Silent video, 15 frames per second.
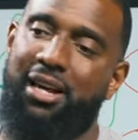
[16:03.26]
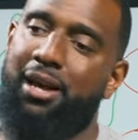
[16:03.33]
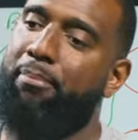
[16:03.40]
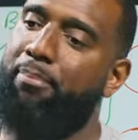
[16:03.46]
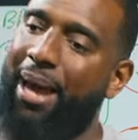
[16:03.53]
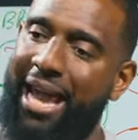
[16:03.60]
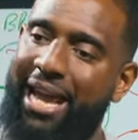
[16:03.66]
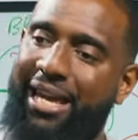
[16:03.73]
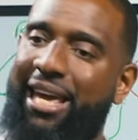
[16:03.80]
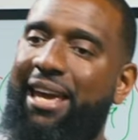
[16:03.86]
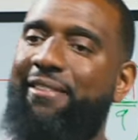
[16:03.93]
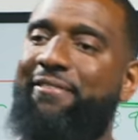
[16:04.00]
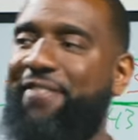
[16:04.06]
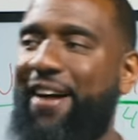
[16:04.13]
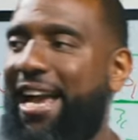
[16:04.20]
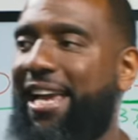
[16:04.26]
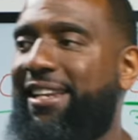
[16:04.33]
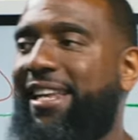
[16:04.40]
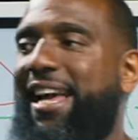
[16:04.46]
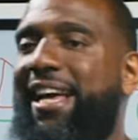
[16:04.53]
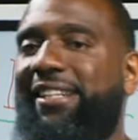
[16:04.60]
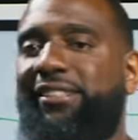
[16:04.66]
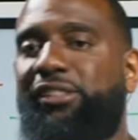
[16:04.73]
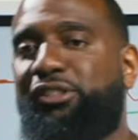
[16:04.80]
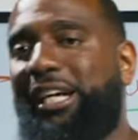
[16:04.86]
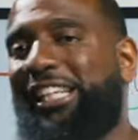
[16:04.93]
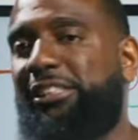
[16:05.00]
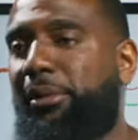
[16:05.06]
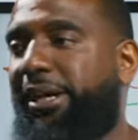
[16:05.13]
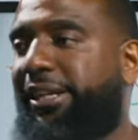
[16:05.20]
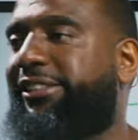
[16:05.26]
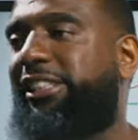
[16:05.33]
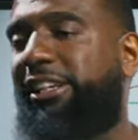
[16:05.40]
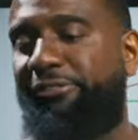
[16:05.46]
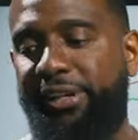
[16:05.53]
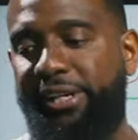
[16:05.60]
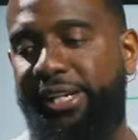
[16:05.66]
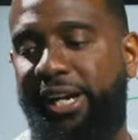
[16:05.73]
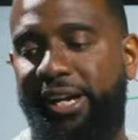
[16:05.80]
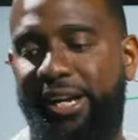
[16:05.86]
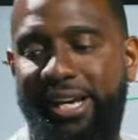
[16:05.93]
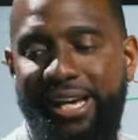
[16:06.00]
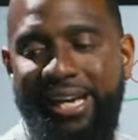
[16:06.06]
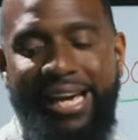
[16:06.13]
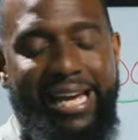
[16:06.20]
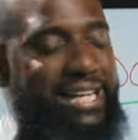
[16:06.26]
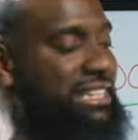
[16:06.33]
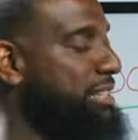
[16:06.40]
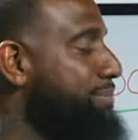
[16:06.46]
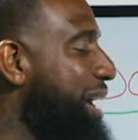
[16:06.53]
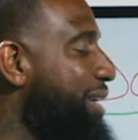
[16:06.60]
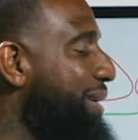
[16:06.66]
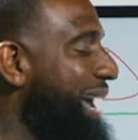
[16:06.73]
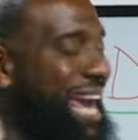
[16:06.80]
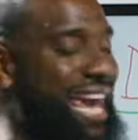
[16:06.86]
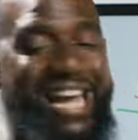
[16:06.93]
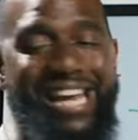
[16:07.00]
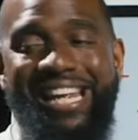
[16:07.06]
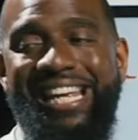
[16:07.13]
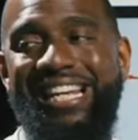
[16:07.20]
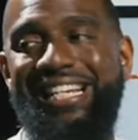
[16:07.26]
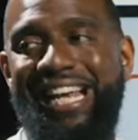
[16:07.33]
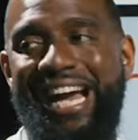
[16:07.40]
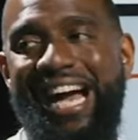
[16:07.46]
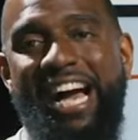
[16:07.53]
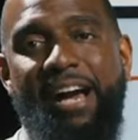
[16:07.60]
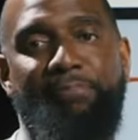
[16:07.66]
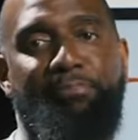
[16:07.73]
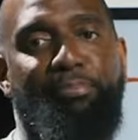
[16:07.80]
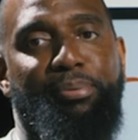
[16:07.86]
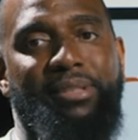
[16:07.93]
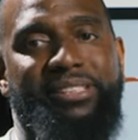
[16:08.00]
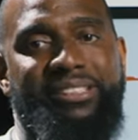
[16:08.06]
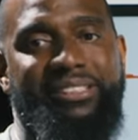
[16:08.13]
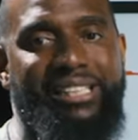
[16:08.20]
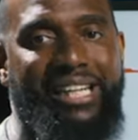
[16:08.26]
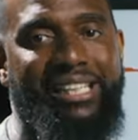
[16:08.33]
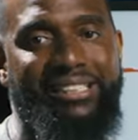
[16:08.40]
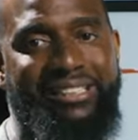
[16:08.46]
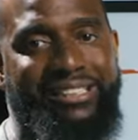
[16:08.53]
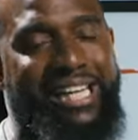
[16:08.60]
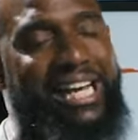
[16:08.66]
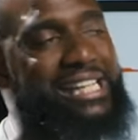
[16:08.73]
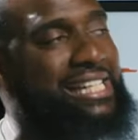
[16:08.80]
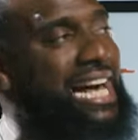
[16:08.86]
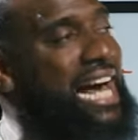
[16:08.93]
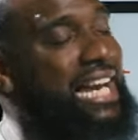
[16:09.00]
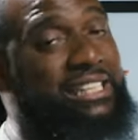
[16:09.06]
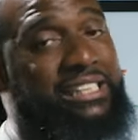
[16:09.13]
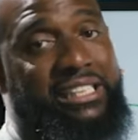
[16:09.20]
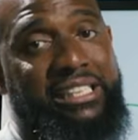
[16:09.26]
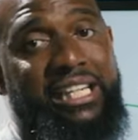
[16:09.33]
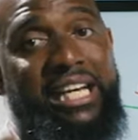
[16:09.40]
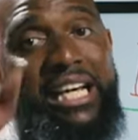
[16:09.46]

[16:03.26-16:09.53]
banking, finances, you got some other stuff in there. It is about 89% technology.